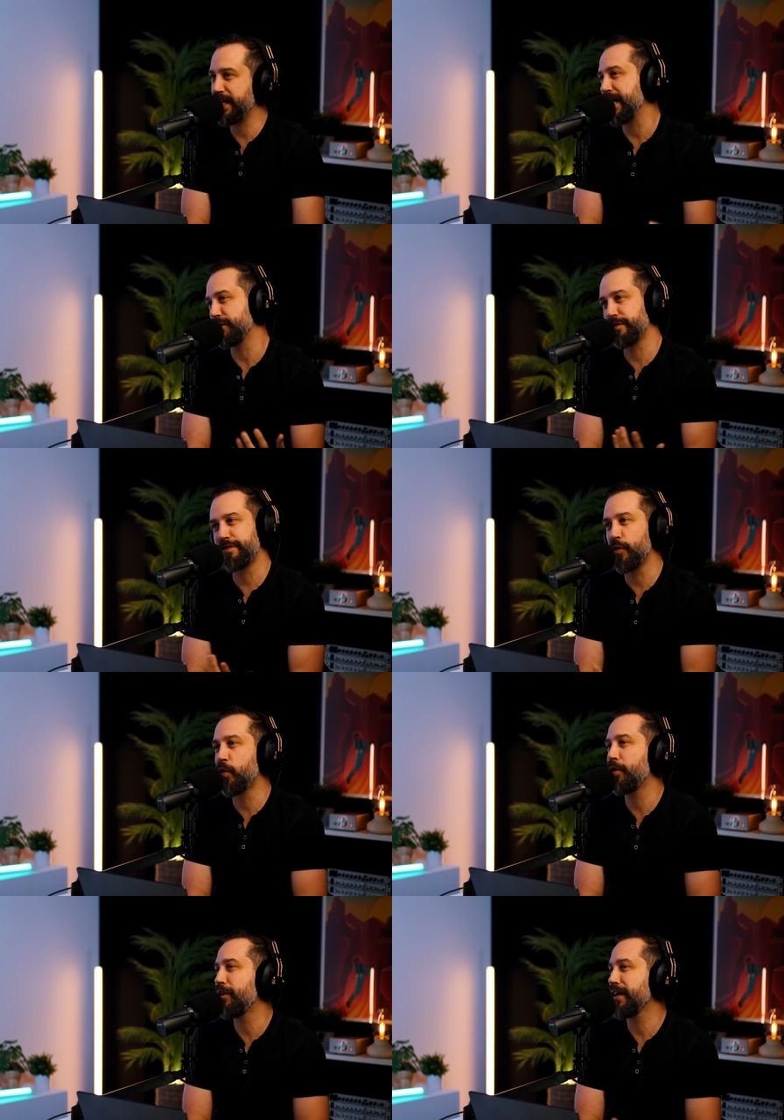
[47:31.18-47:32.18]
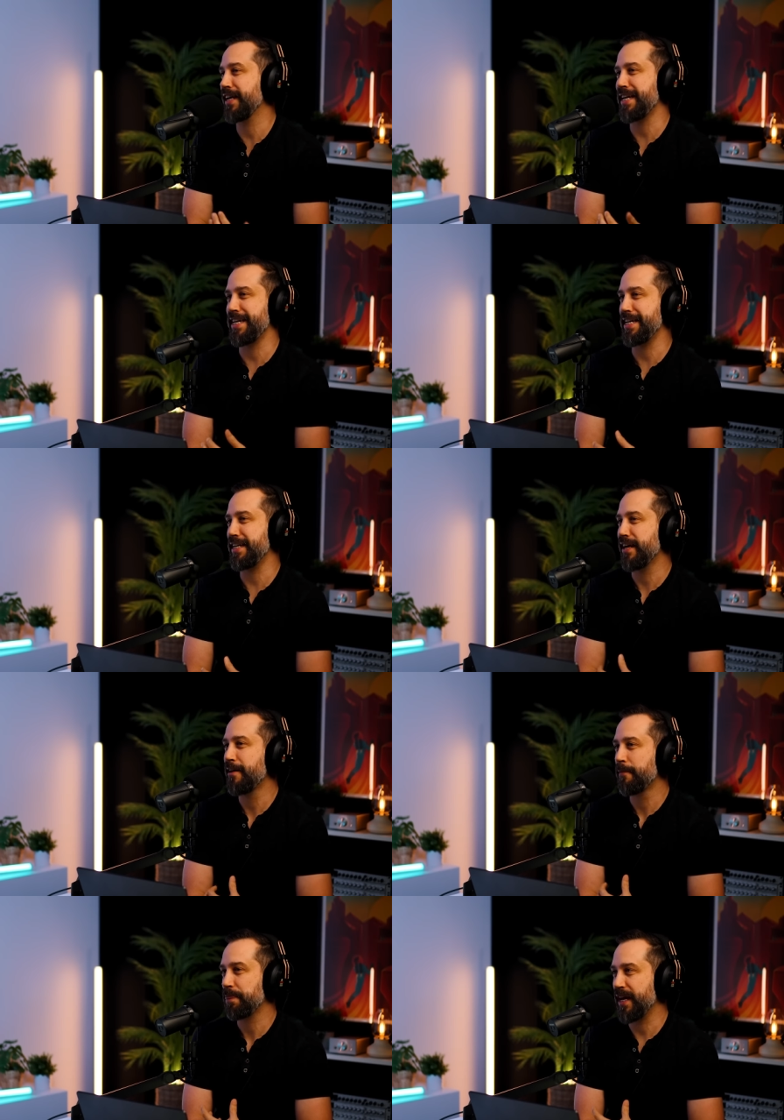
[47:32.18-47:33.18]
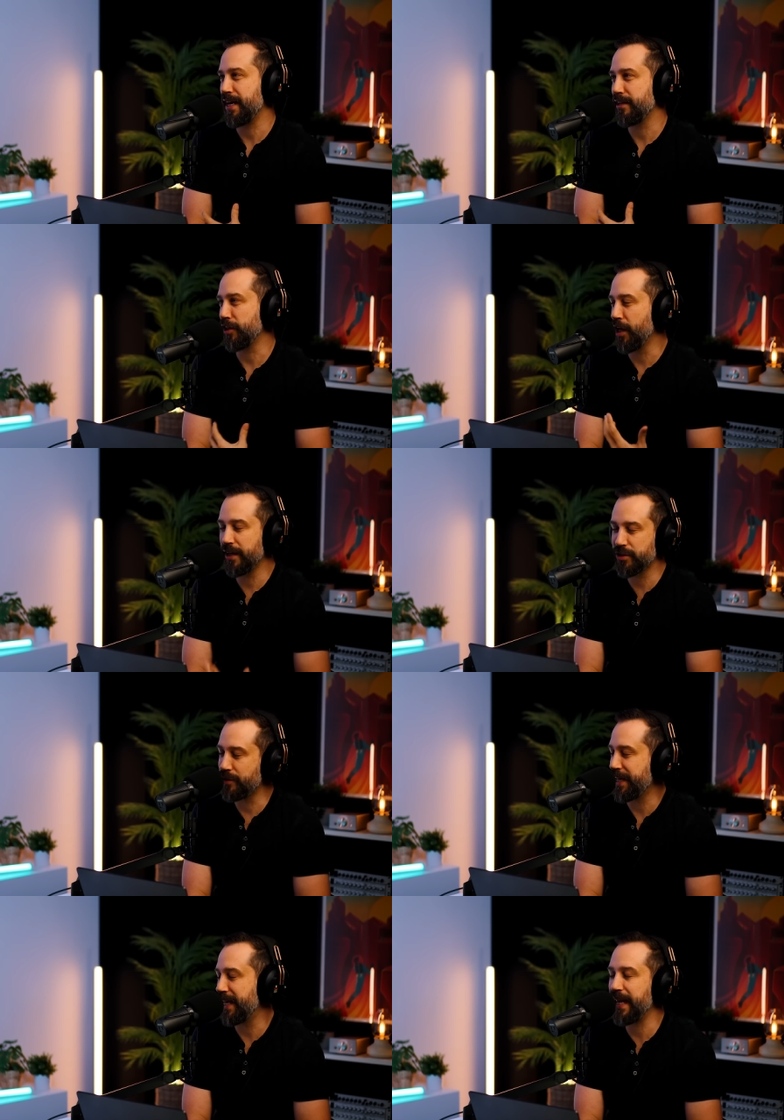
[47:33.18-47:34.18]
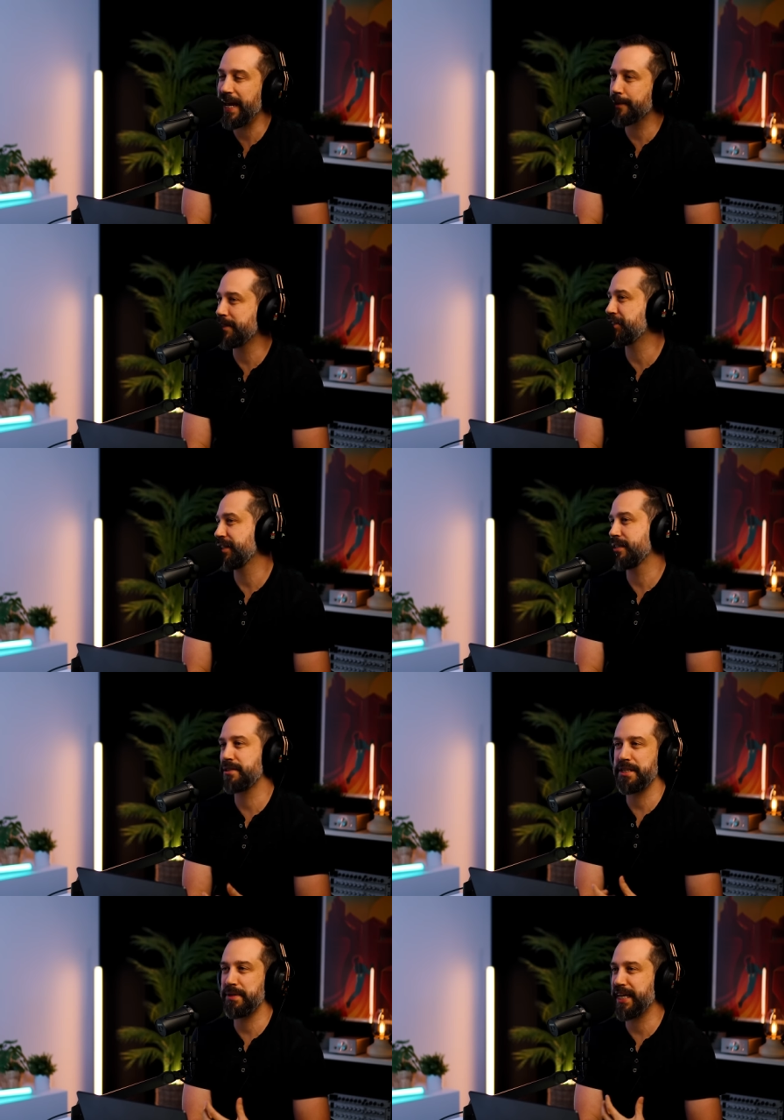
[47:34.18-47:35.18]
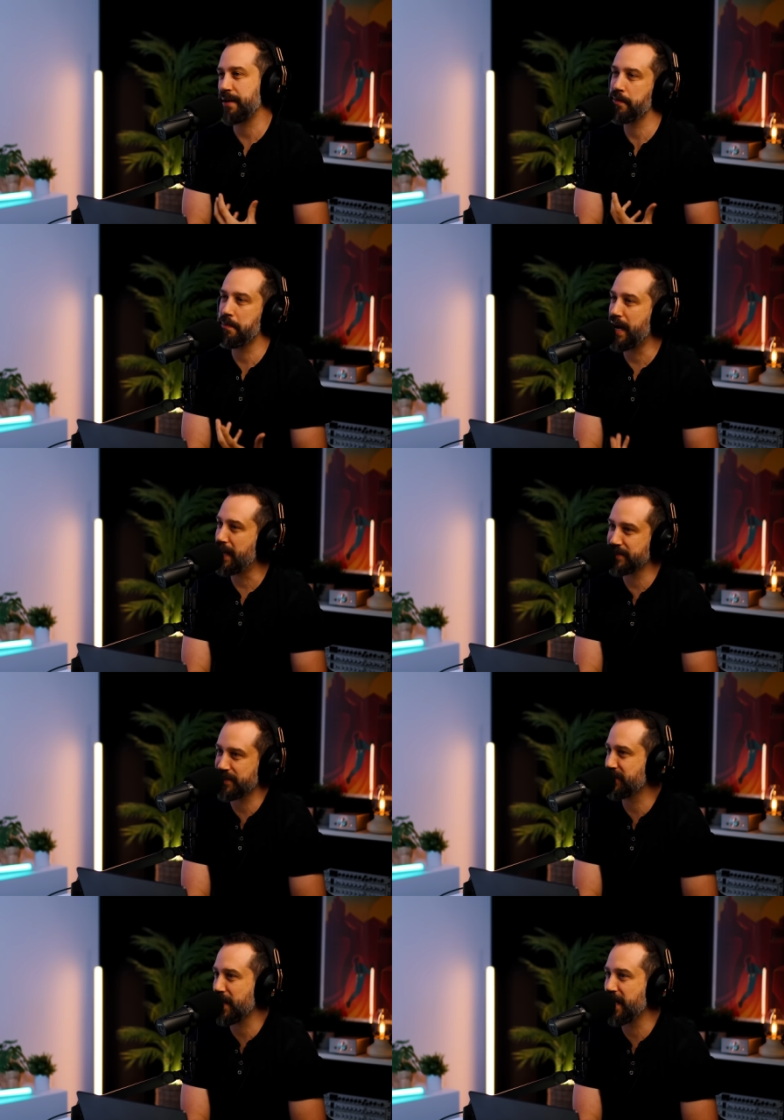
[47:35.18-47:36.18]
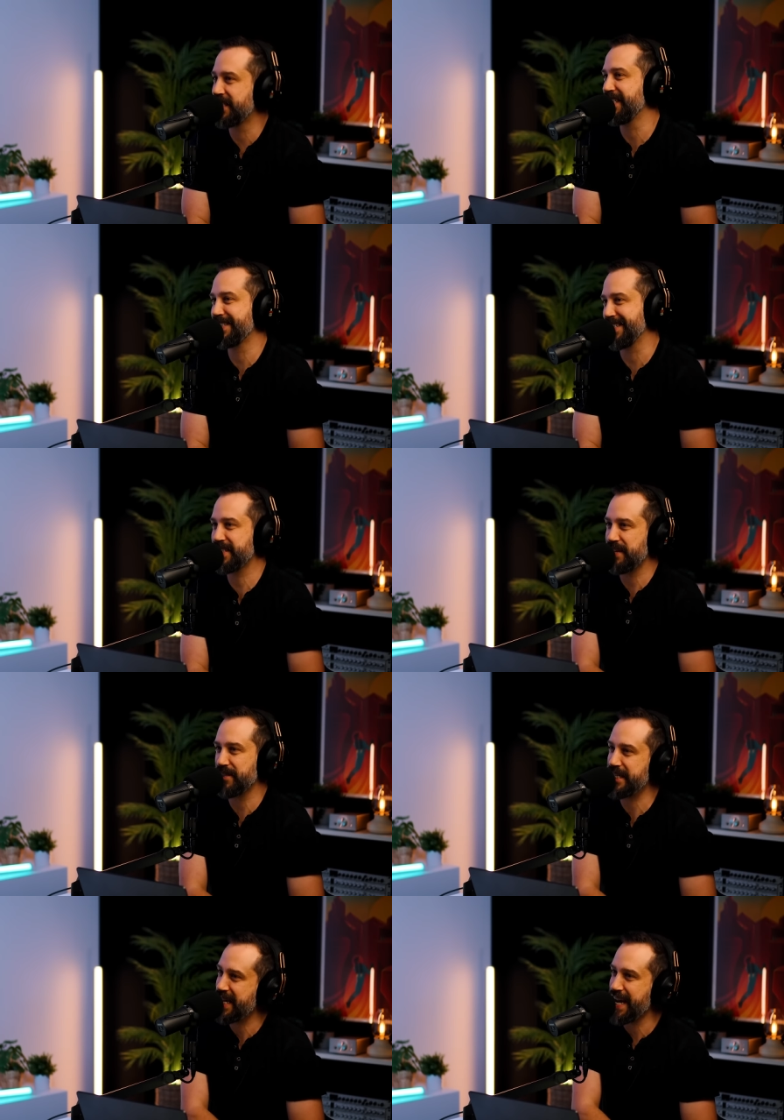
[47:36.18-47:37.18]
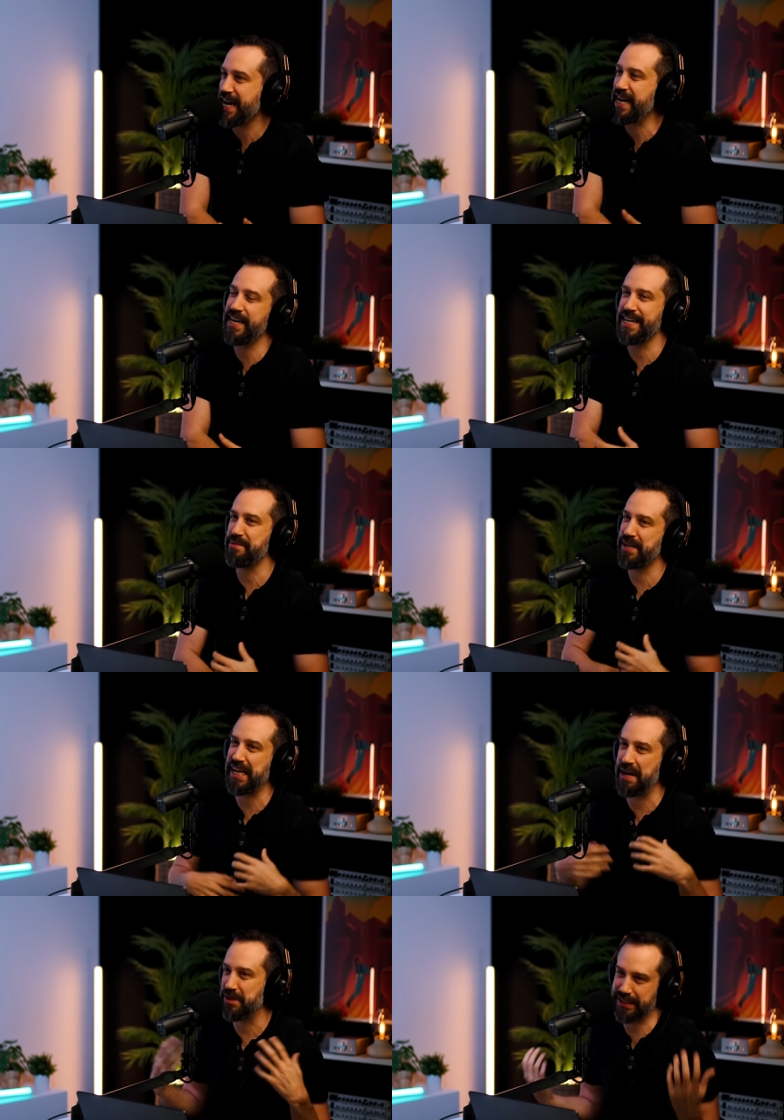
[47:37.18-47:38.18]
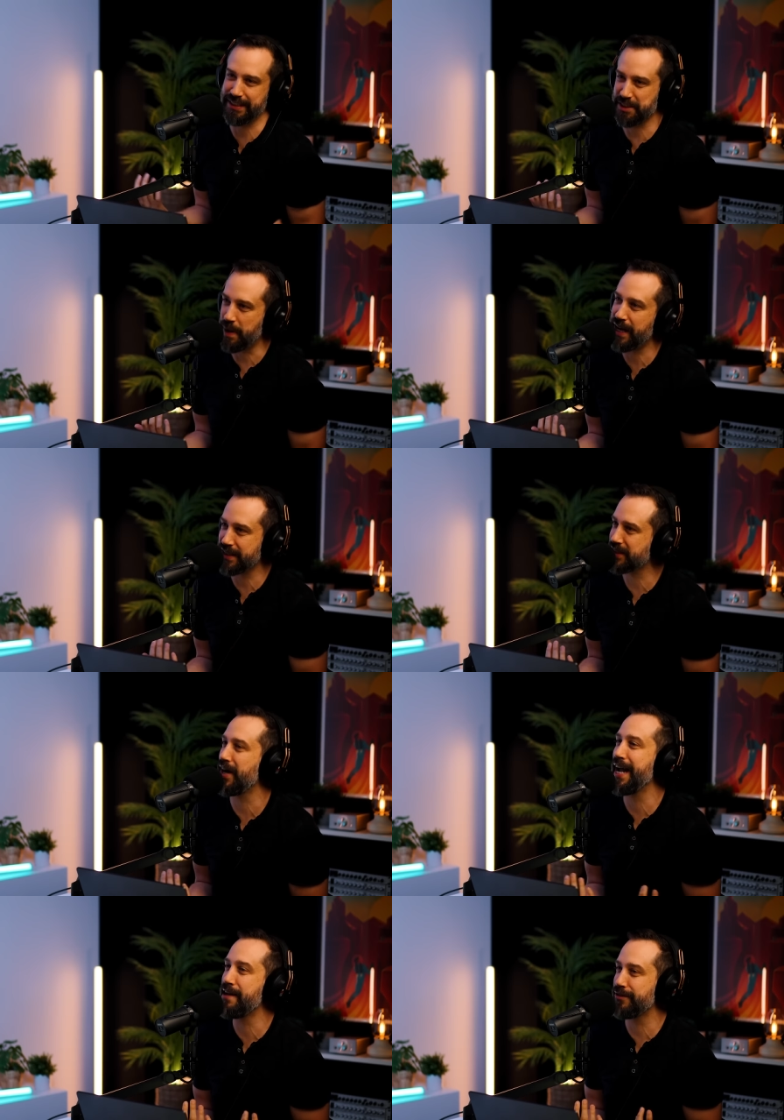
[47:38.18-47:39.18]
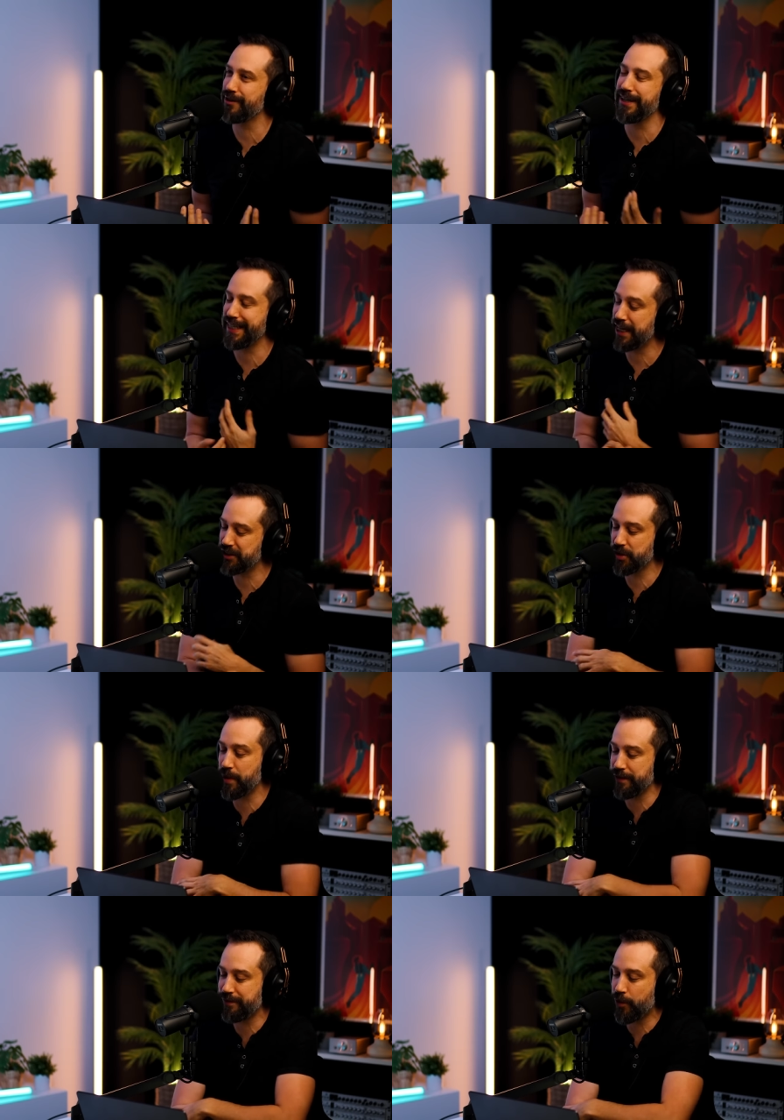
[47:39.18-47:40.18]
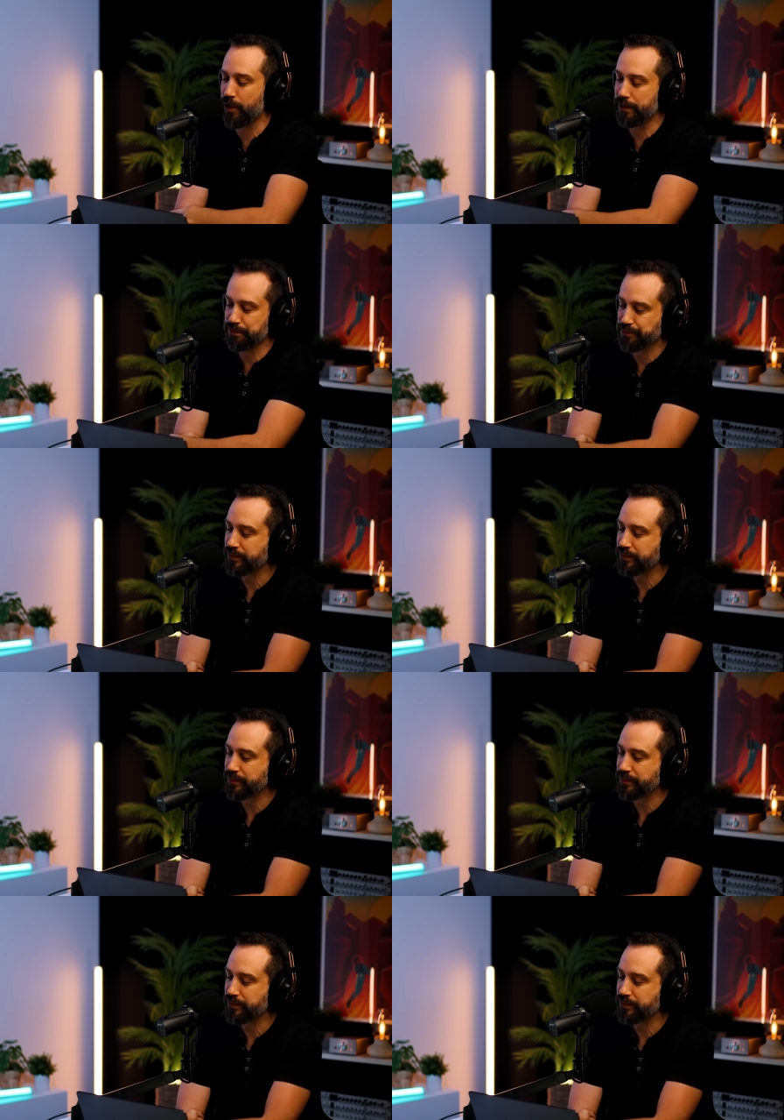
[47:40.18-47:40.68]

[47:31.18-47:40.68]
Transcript: at the age of four. He uh, learnt all their languages. He became a master scientist at 17. He became like the smartest guy ever at the age of 24.